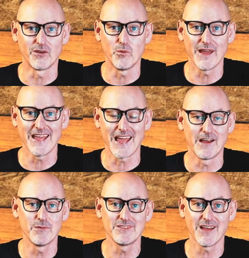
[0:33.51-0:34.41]
the way
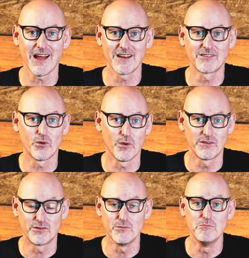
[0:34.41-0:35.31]
Amazon is going
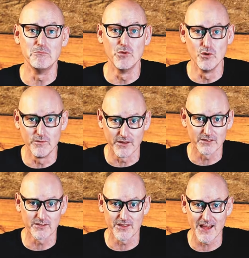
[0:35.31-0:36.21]
to move
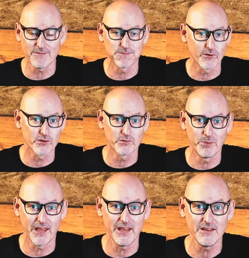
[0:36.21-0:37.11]
it to that first
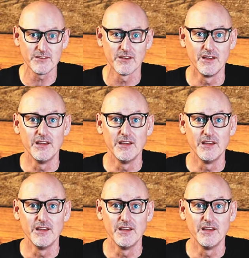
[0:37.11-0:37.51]
page